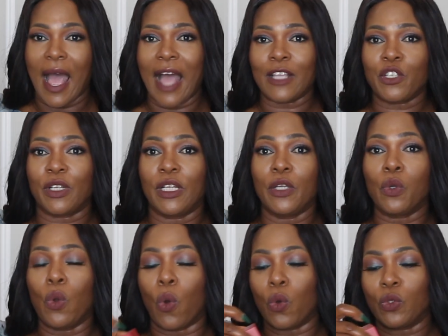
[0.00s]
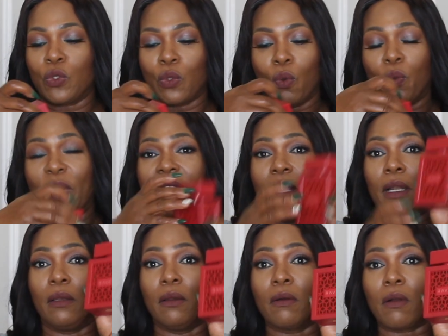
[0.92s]
actually goes with
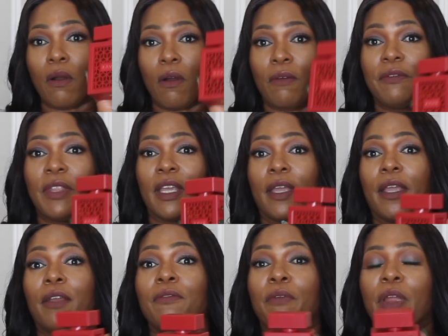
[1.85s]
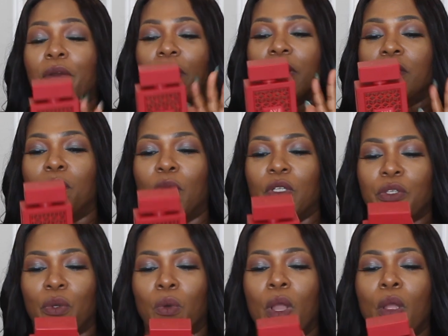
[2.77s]
the look of the fragrance
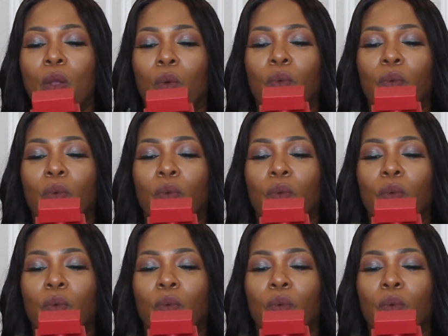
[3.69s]
bottle,